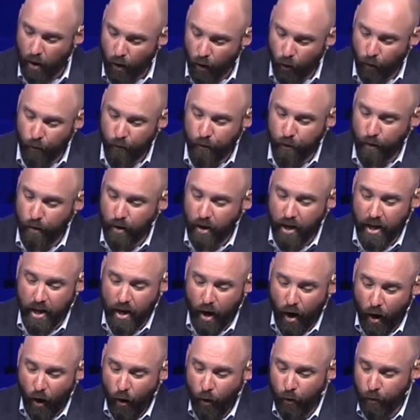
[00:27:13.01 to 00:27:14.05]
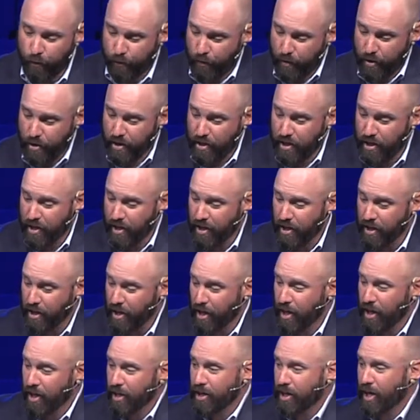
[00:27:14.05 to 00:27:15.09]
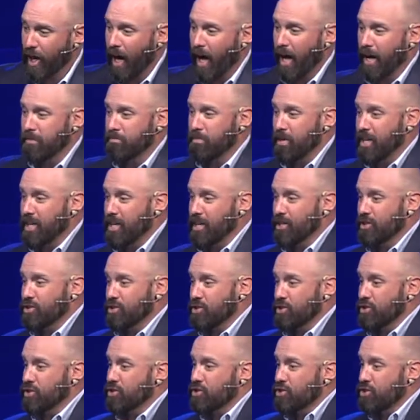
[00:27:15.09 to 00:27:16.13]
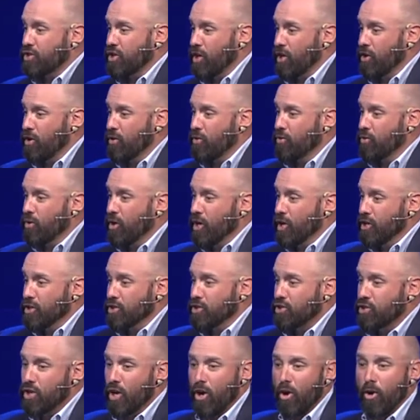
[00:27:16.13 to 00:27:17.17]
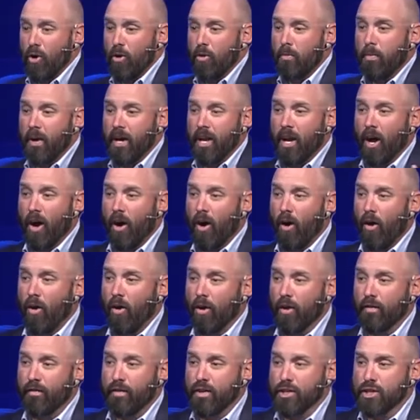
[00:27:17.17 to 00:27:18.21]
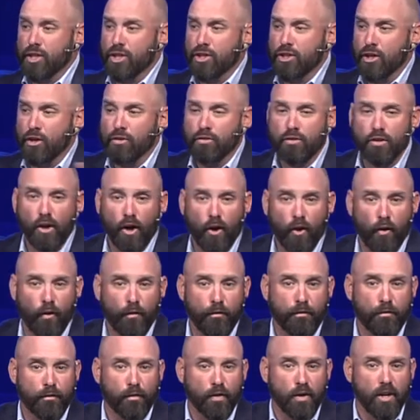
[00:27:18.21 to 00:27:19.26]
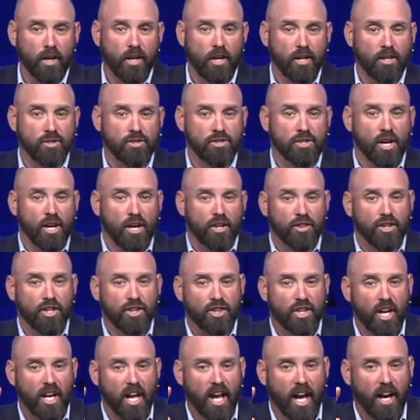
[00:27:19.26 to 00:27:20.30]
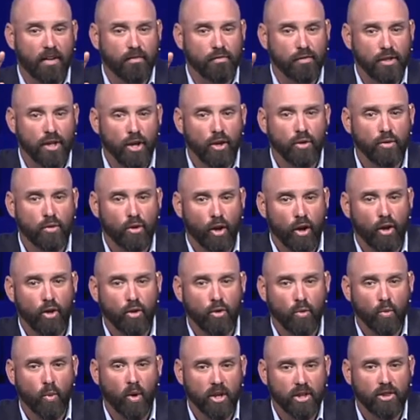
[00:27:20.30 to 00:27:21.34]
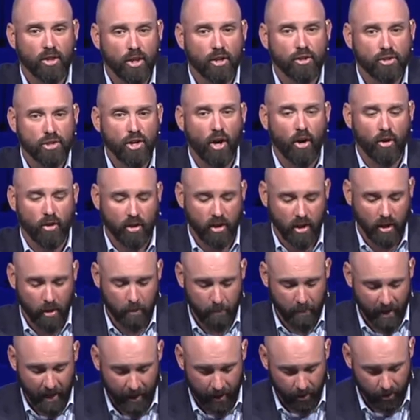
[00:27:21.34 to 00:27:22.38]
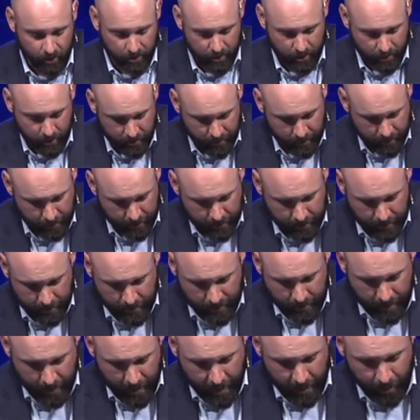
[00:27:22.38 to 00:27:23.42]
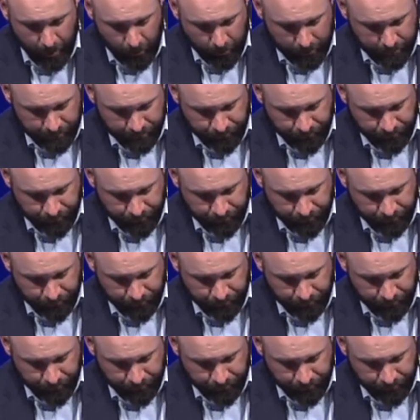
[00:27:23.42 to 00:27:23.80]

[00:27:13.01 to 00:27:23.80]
Over and over again, God begins to show Job and all of his so called friends that they have no clue what they're talking about. Now,